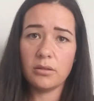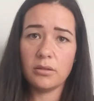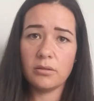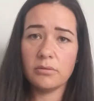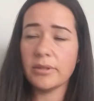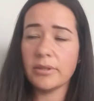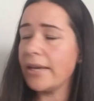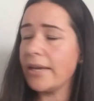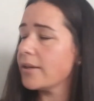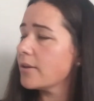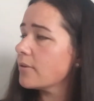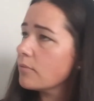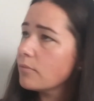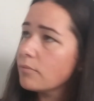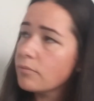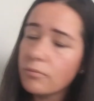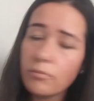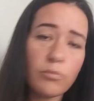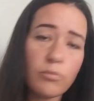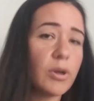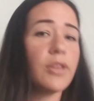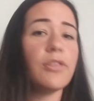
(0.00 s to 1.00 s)
like
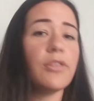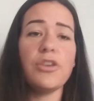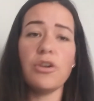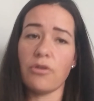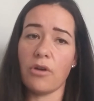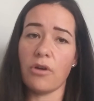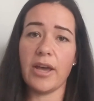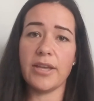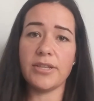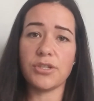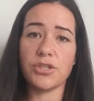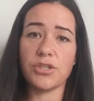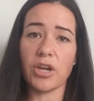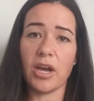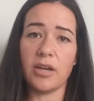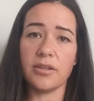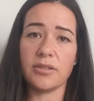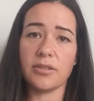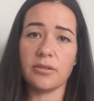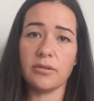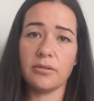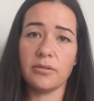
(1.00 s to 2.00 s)
with your eyes
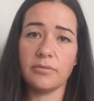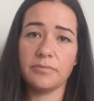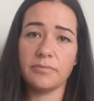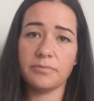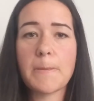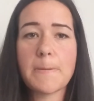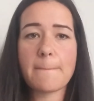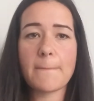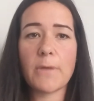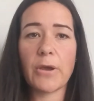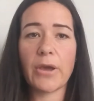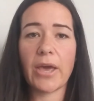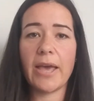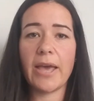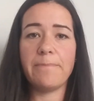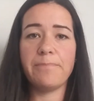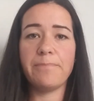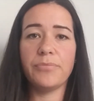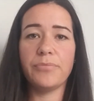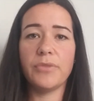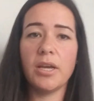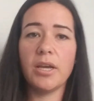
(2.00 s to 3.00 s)
shut.
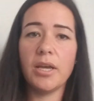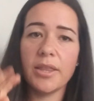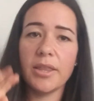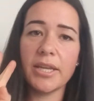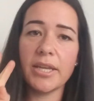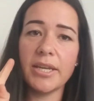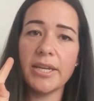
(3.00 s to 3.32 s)
Okay, the